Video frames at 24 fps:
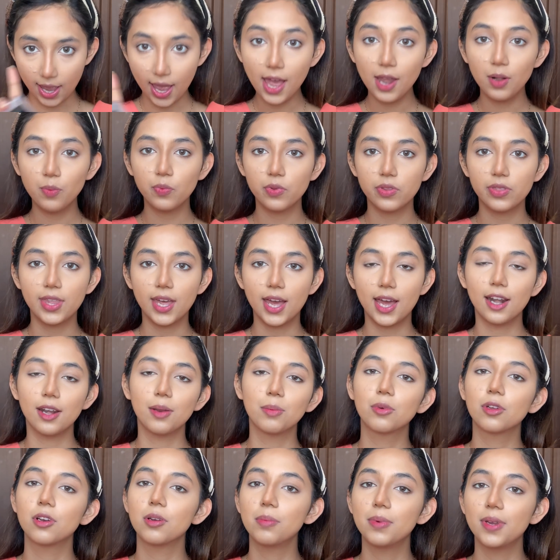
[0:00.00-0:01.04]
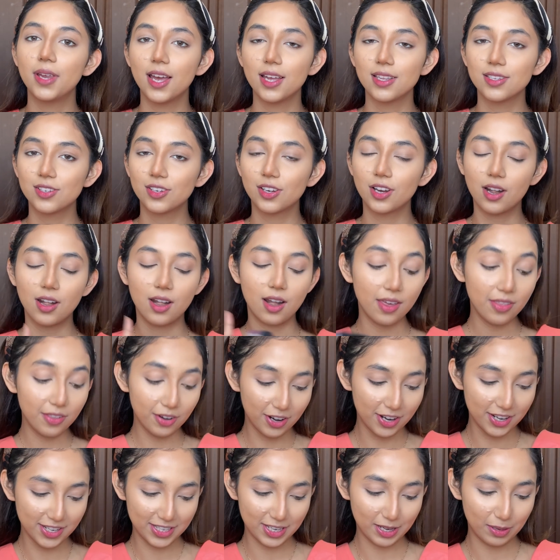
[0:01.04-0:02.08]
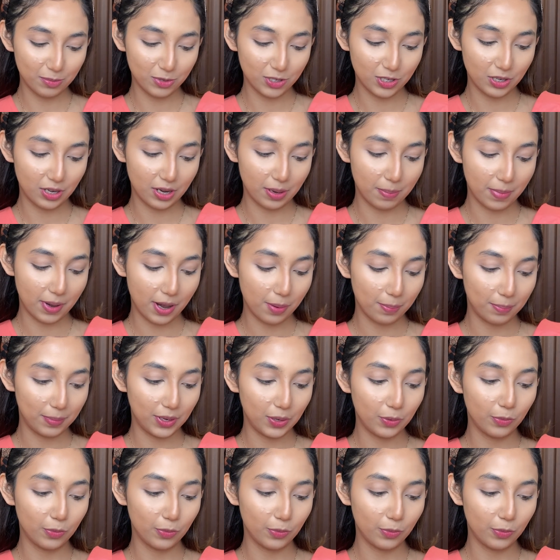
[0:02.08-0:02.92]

And with that, I'm gonna be answering another assumption about me,